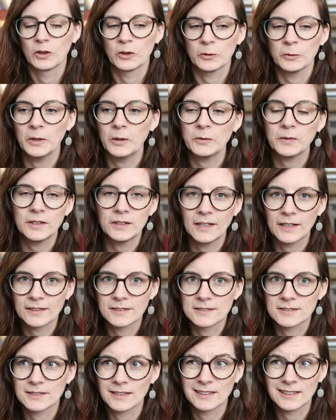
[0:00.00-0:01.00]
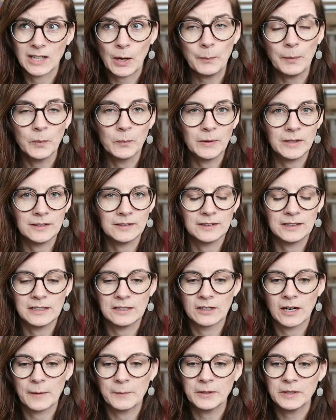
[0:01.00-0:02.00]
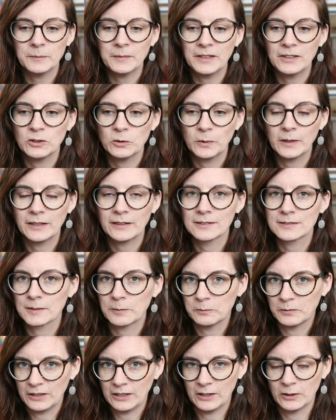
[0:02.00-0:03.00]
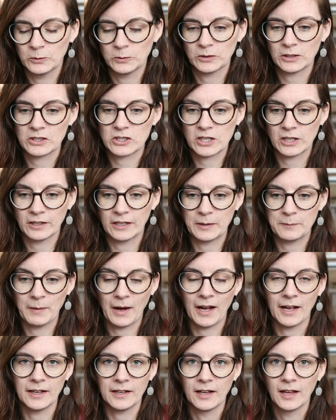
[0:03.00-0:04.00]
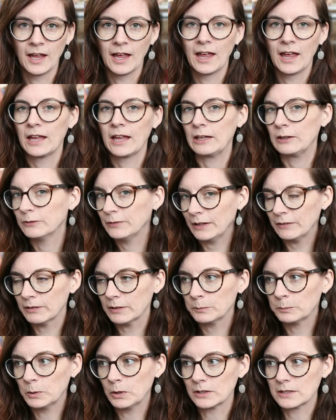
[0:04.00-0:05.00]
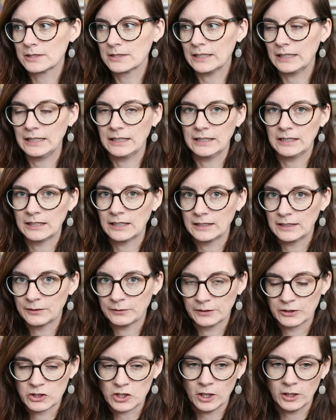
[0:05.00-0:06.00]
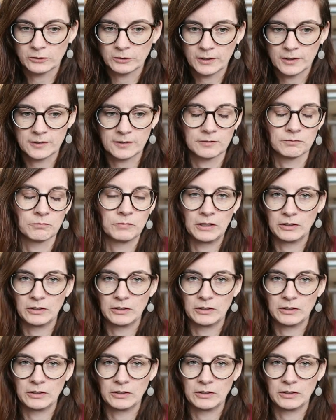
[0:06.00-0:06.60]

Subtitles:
Throughout the next couple weeks here, I'm going to be doing some videos sharing my favorite books in different genres.